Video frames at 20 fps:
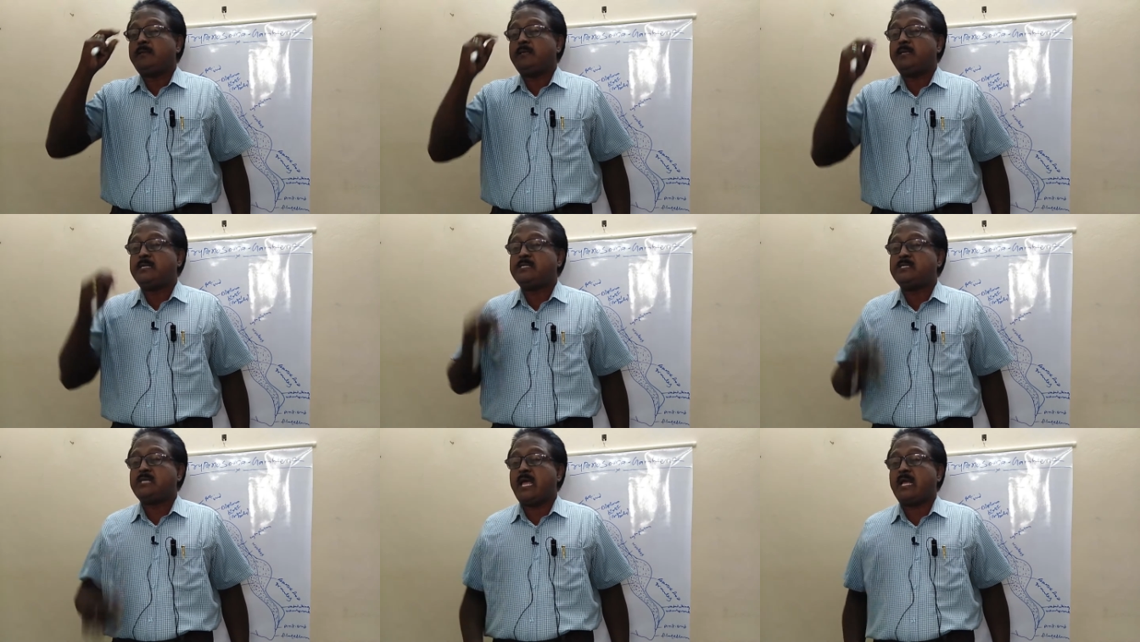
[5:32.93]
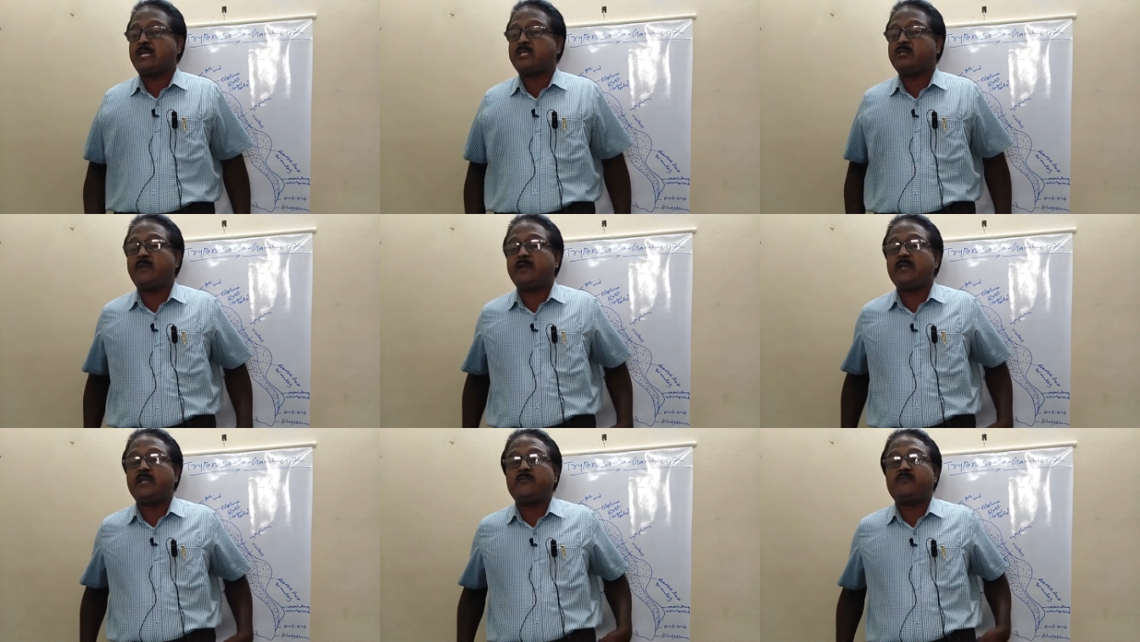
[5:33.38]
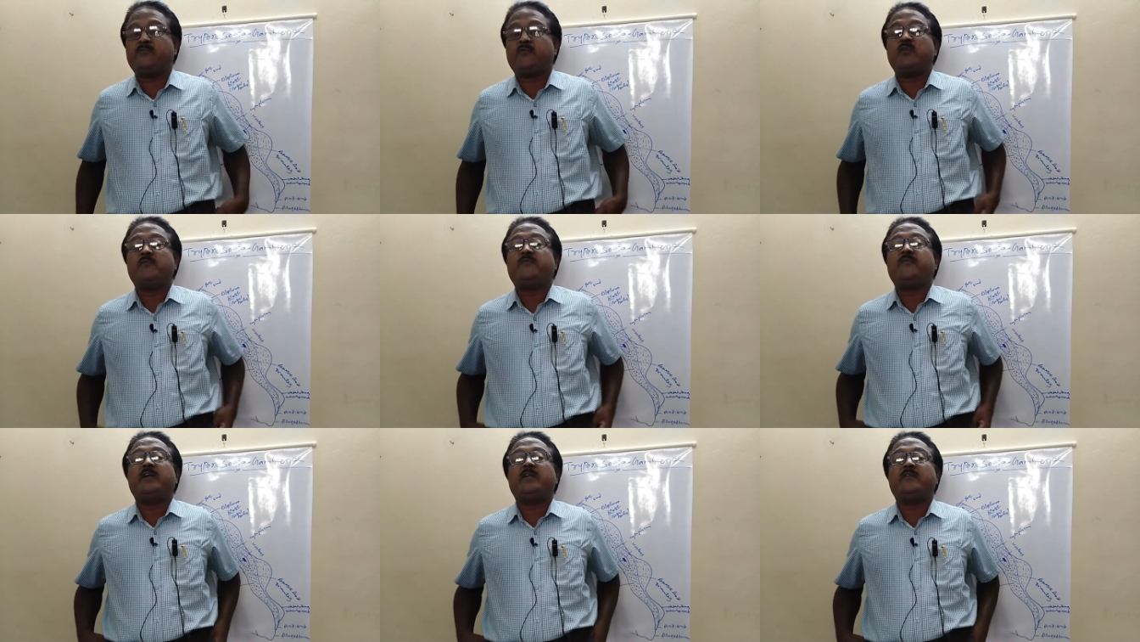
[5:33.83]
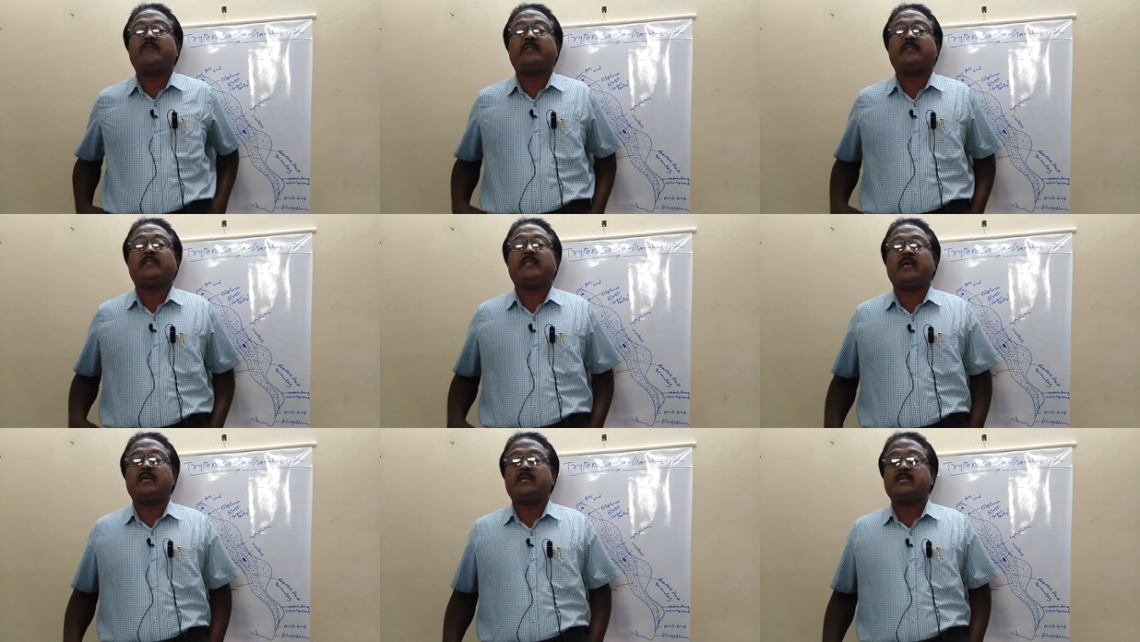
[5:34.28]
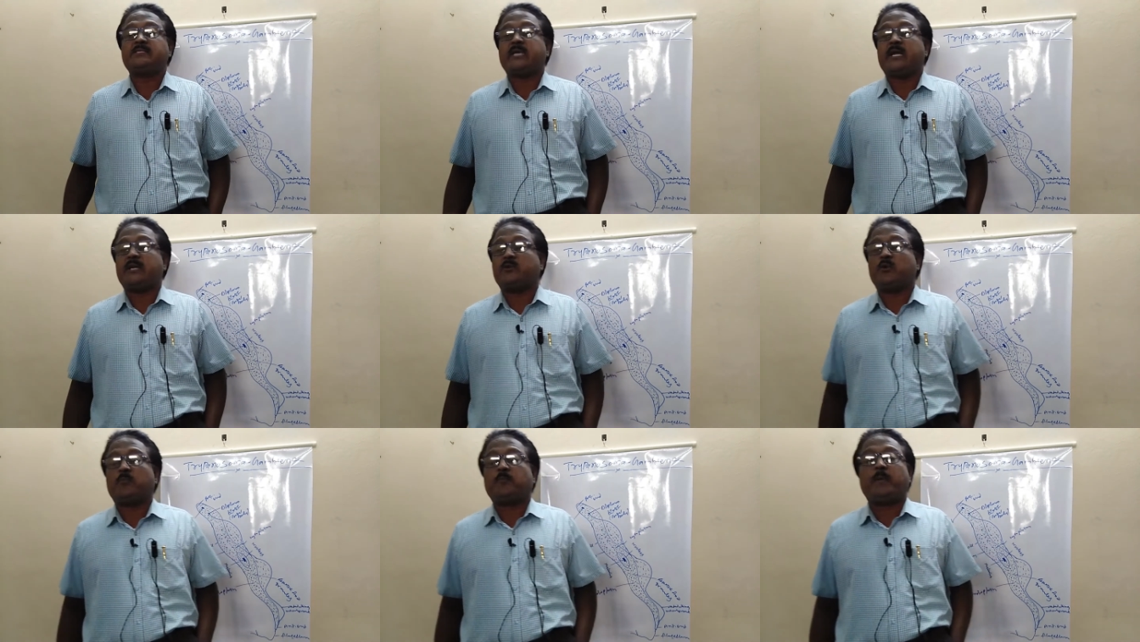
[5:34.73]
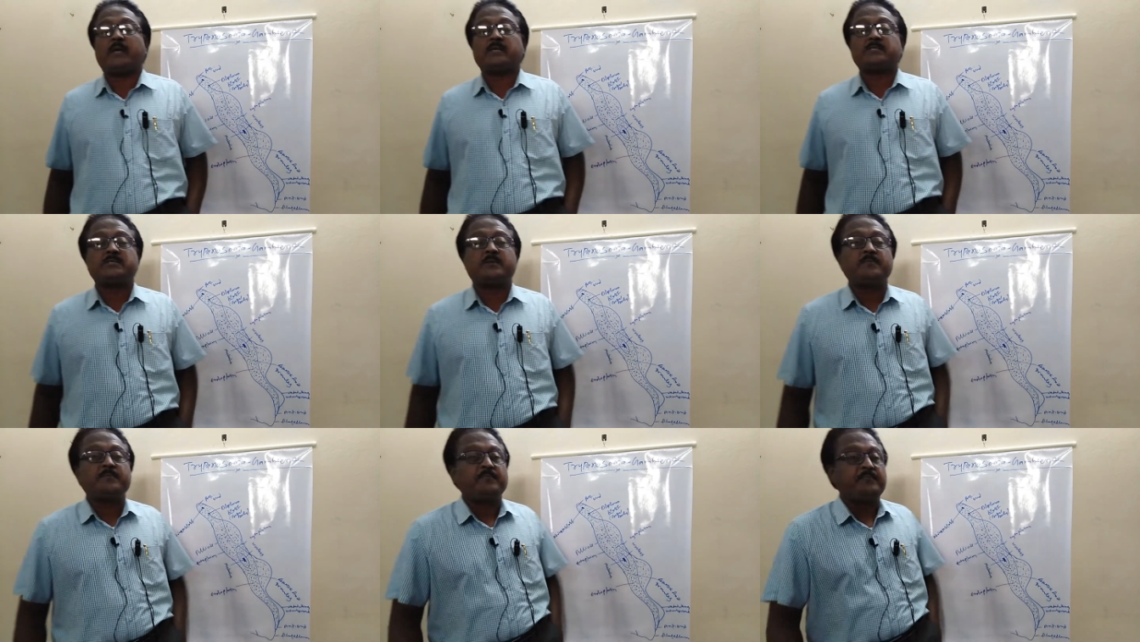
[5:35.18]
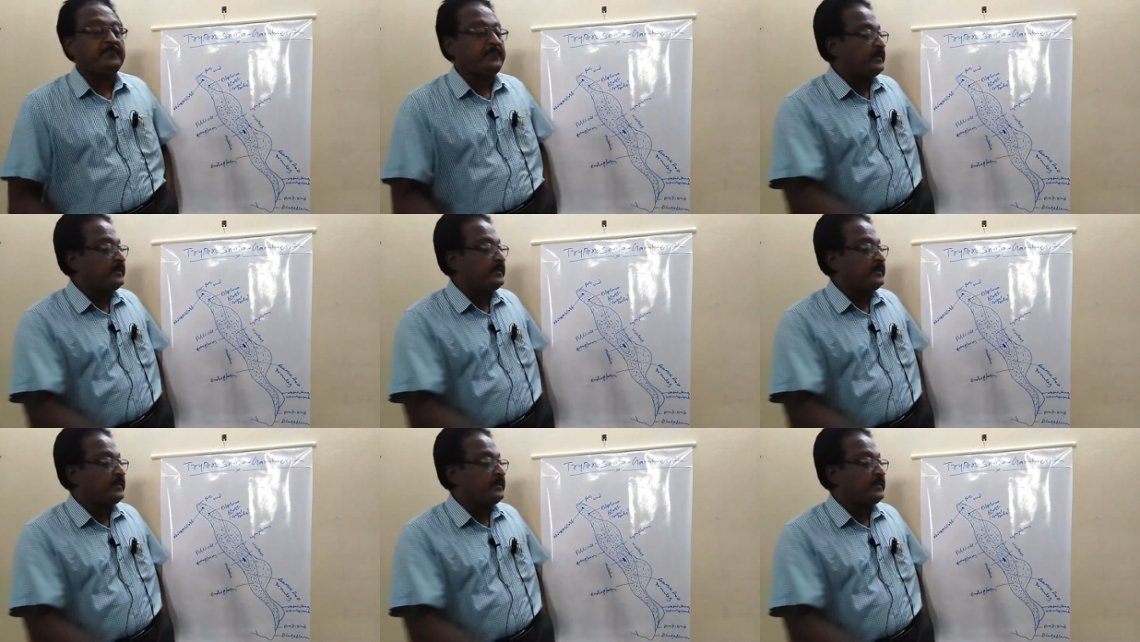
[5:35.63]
is actually fulfilled with the cytoplasm.